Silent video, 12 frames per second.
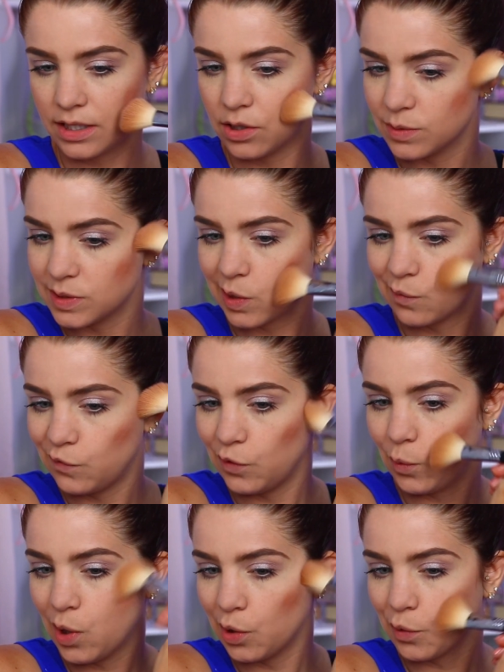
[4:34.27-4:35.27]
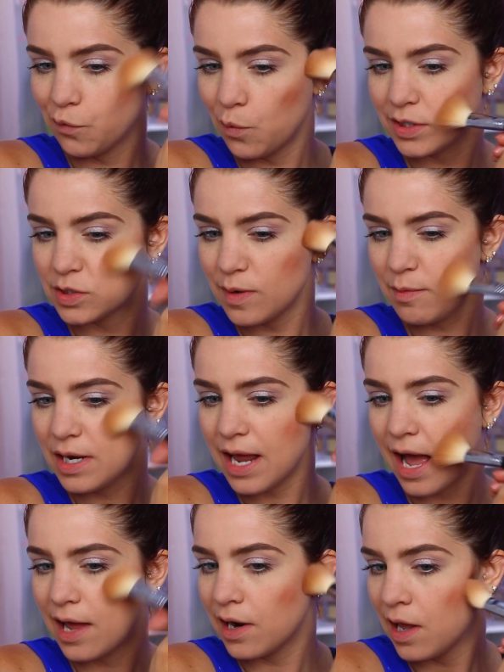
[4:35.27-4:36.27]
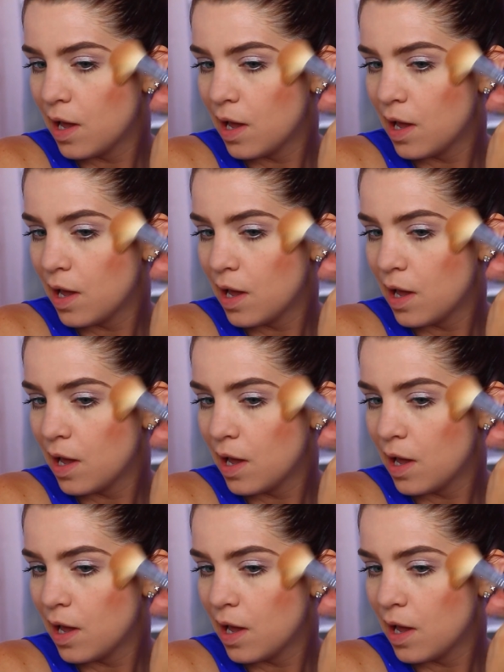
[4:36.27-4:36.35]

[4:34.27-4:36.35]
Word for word: There was like a few colorful ones, maybe not,